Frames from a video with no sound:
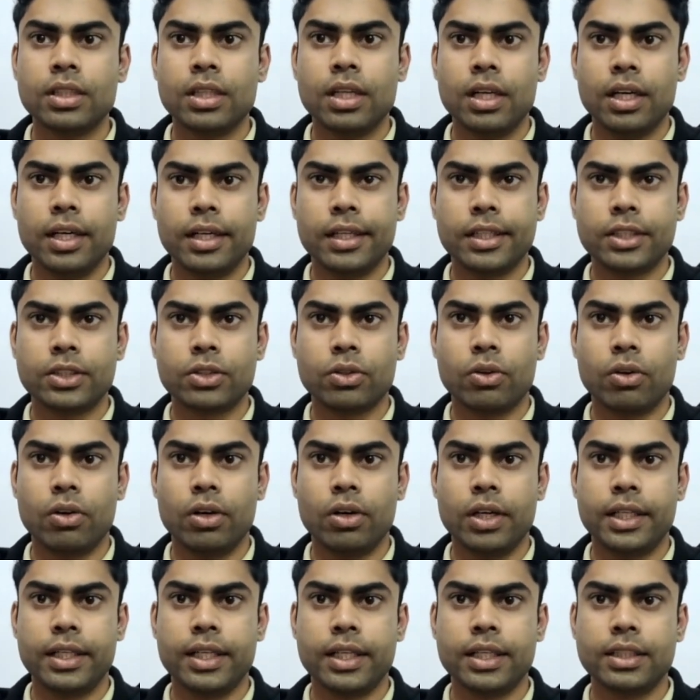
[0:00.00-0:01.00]
Let us call
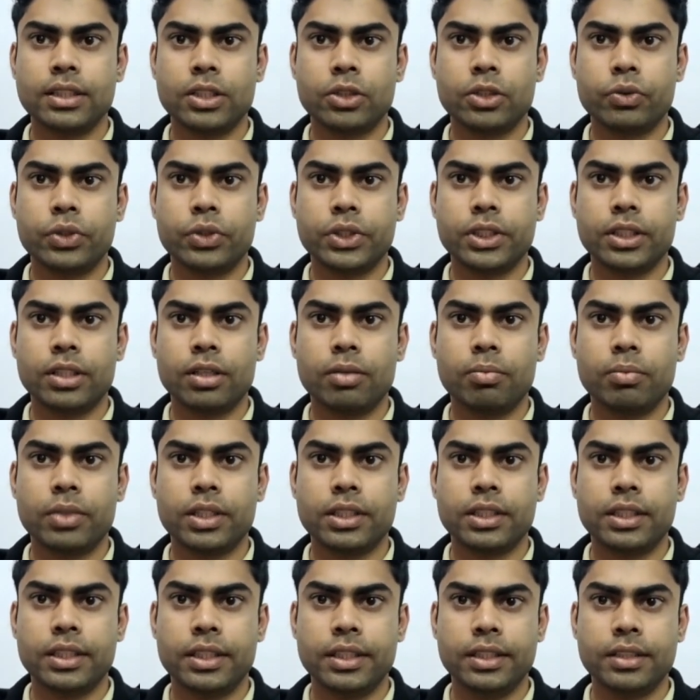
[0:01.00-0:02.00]
it as equation number
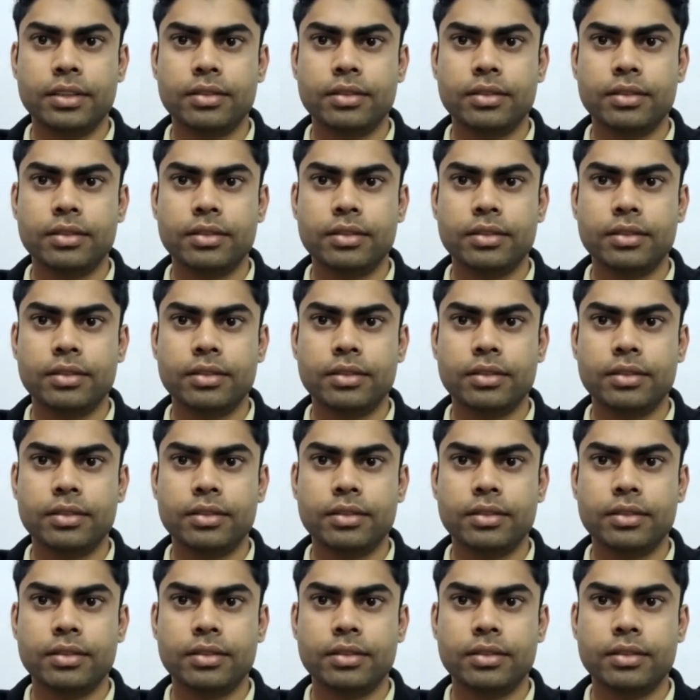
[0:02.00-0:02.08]
3.